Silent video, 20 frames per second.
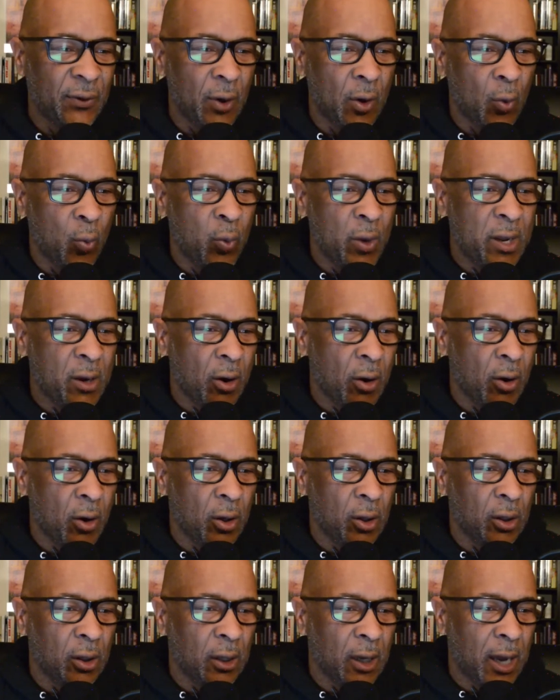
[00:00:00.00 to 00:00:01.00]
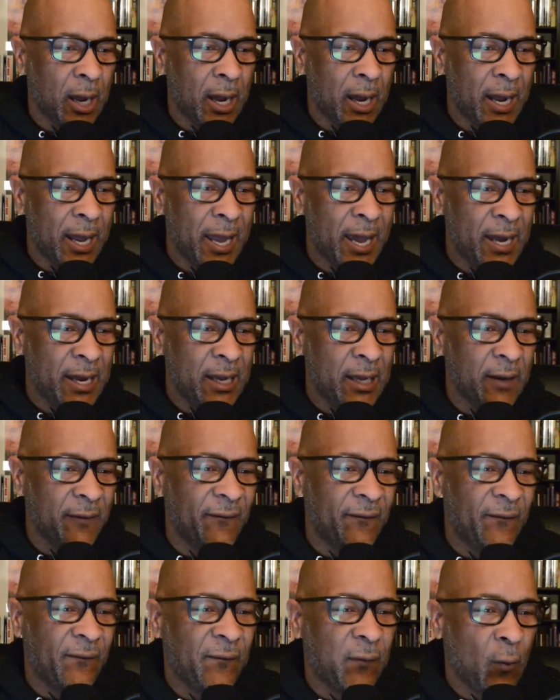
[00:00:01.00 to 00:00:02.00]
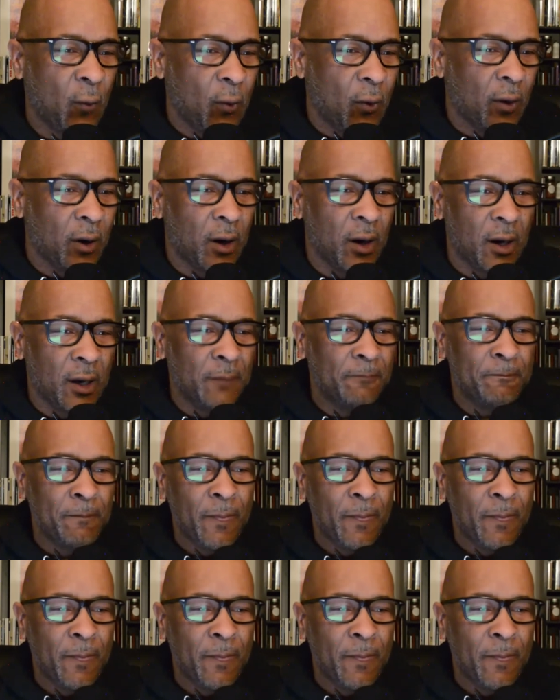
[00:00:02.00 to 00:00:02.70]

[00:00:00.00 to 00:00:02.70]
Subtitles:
We are heading for